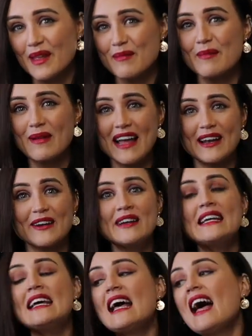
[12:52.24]
I'm a planner.
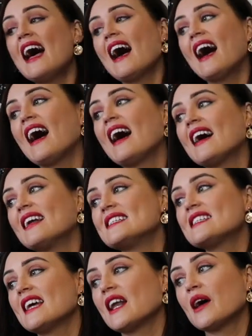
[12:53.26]
And
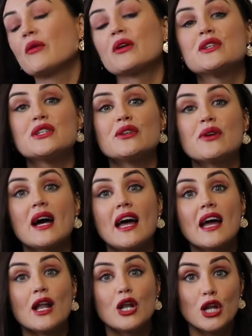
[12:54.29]
then I'm going to do
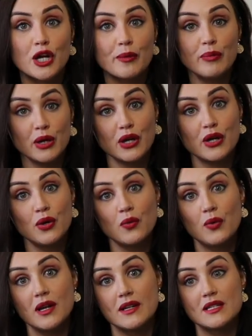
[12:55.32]
a lookbook
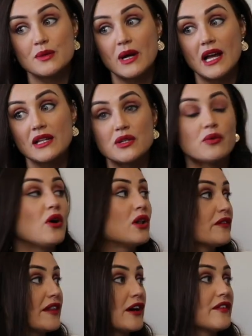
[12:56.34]
one as well, so all
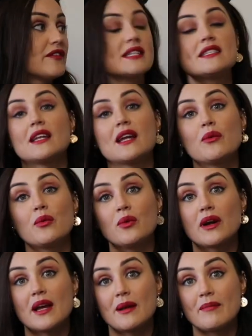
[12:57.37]
of the outfits that I
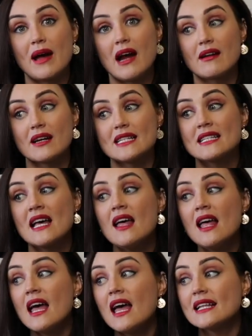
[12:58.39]
wore in Paris.
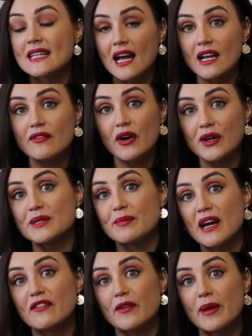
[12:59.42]
It's kind of hard to
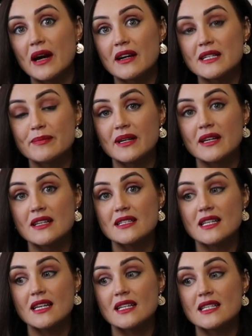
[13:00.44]
pack for Paris
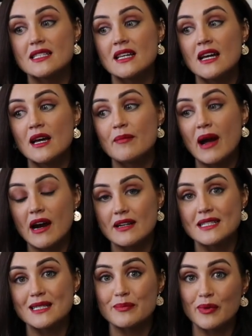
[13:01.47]
because it's
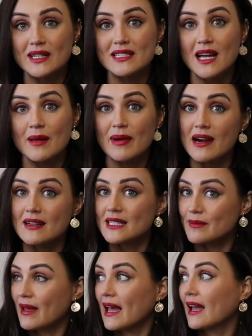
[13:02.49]
Paris in springtime, Paris
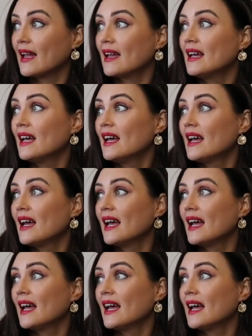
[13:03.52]
in May.